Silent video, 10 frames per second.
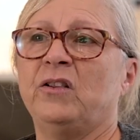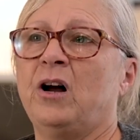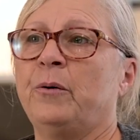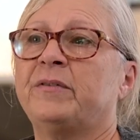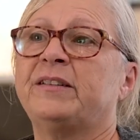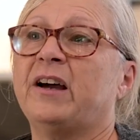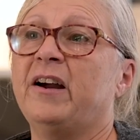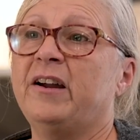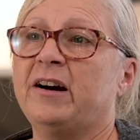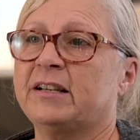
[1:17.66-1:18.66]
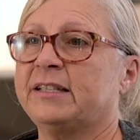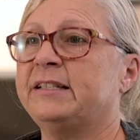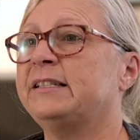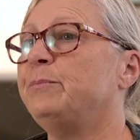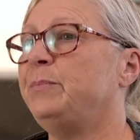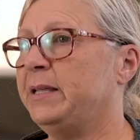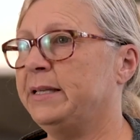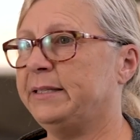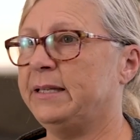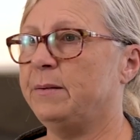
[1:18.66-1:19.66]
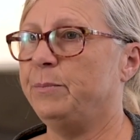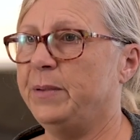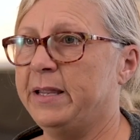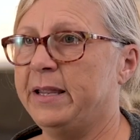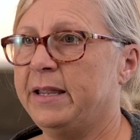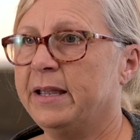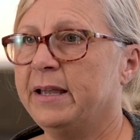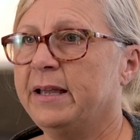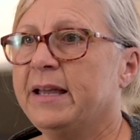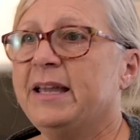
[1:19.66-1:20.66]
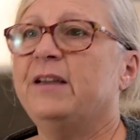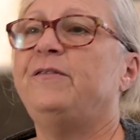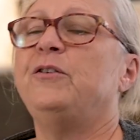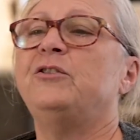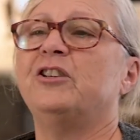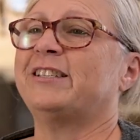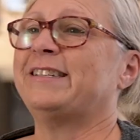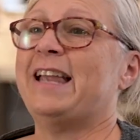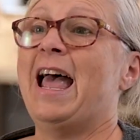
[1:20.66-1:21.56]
along with dioxins and PCB. If you just